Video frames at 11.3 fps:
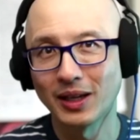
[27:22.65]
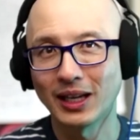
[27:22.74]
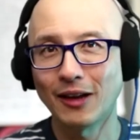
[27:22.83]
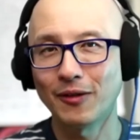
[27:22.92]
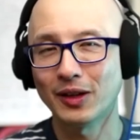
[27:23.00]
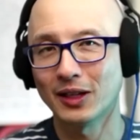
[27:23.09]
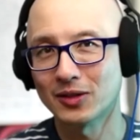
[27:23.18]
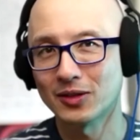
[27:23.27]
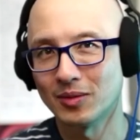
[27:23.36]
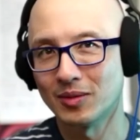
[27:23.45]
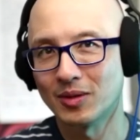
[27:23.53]
they gave you
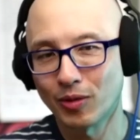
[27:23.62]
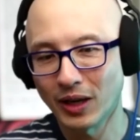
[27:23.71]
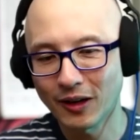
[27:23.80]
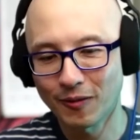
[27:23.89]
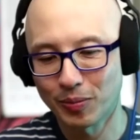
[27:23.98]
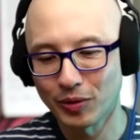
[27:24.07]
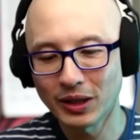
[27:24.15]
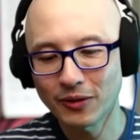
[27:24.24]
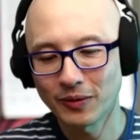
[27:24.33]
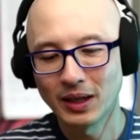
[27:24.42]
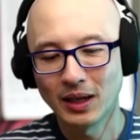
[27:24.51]
this creative
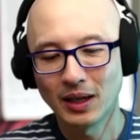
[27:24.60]
brief.